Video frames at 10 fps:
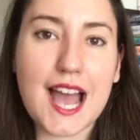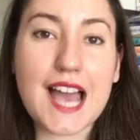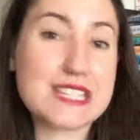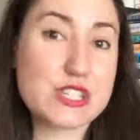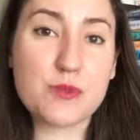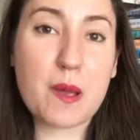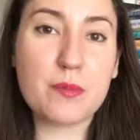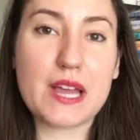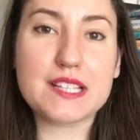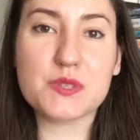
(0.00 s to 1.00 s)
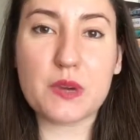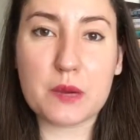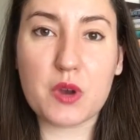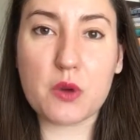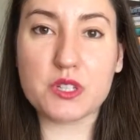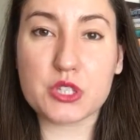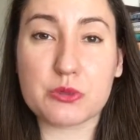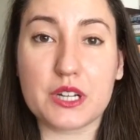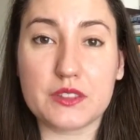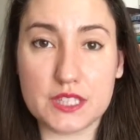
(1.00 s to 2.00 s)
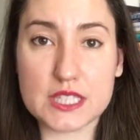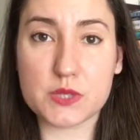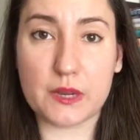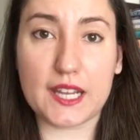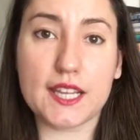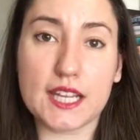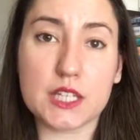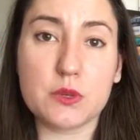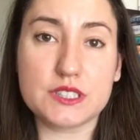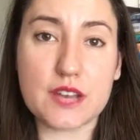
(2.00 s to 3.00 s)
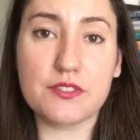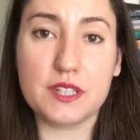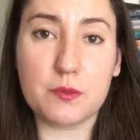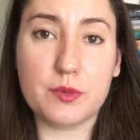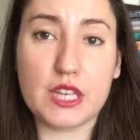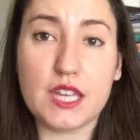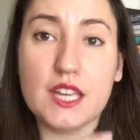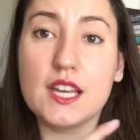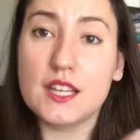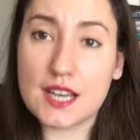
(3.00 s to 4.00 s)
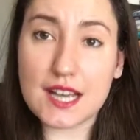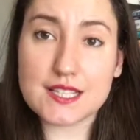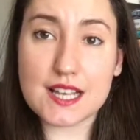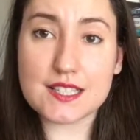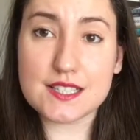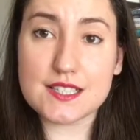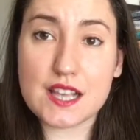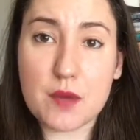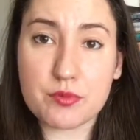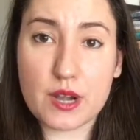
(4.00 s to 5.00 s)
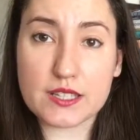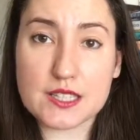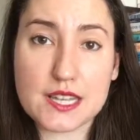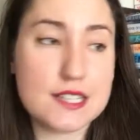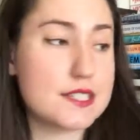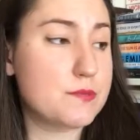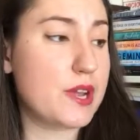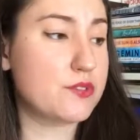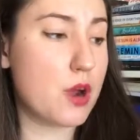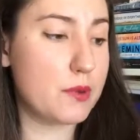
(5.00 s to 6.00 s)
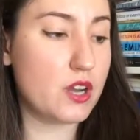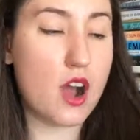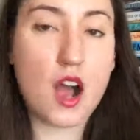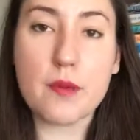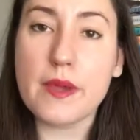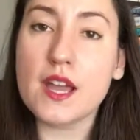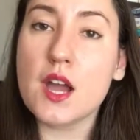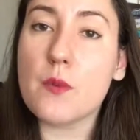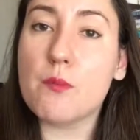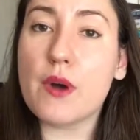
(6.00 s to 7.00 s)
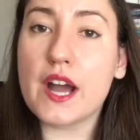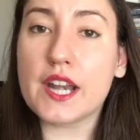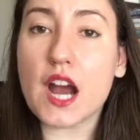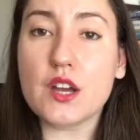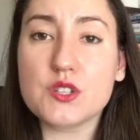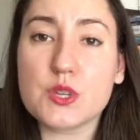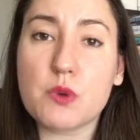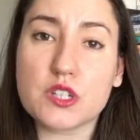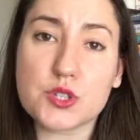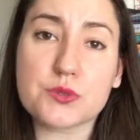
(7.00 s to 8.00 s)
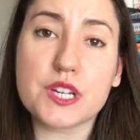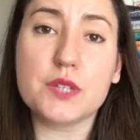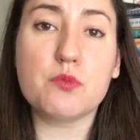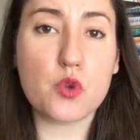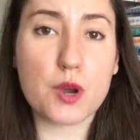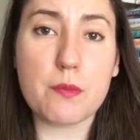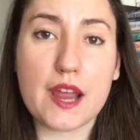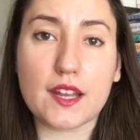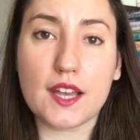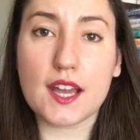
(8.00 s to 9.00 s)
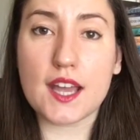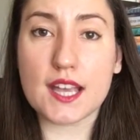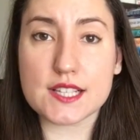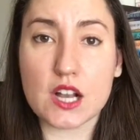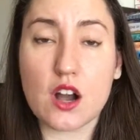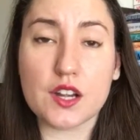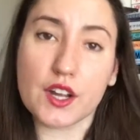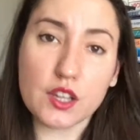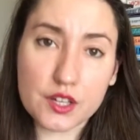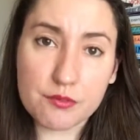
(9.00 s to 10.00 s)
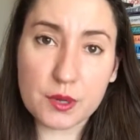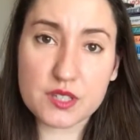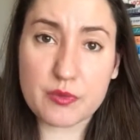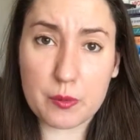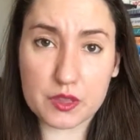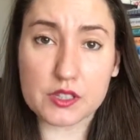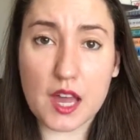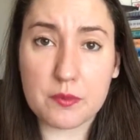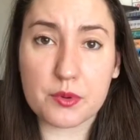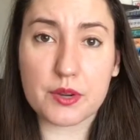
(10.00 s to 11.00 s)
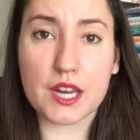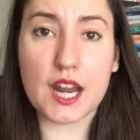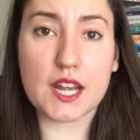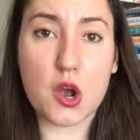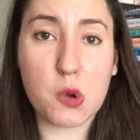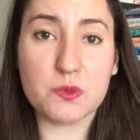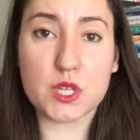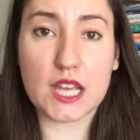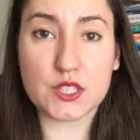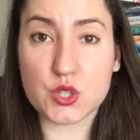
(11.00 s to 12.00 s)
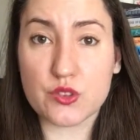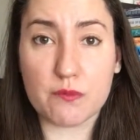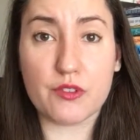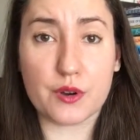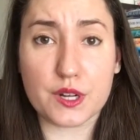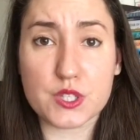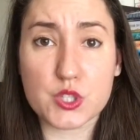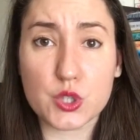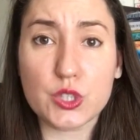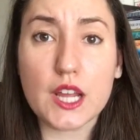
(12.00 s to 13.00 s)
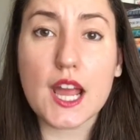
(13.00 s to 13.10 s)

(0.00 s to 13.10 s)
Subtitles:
As to my plans, what I'm going to read this week, it will definitely be Assassin's Apprentice by Robin Hobb, but I also want to read more manga as I got a lot of books from the library and I hope to get to them very soon.